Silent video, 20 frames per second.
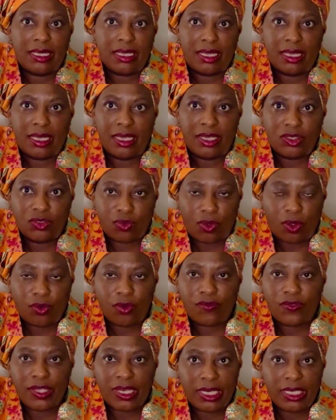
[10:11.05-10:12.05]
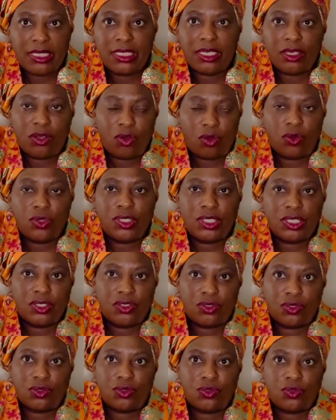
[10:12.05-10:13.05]
is one of the leading
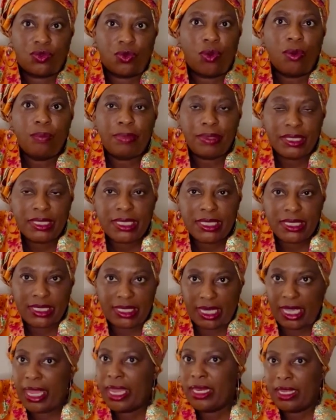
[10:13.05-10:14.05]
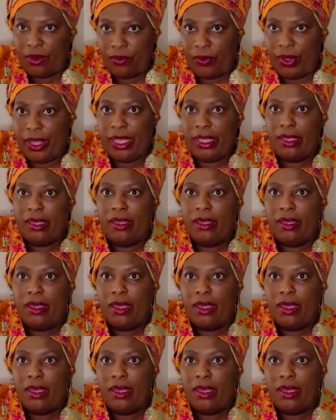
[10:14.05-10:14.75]
causes to obesity anyway.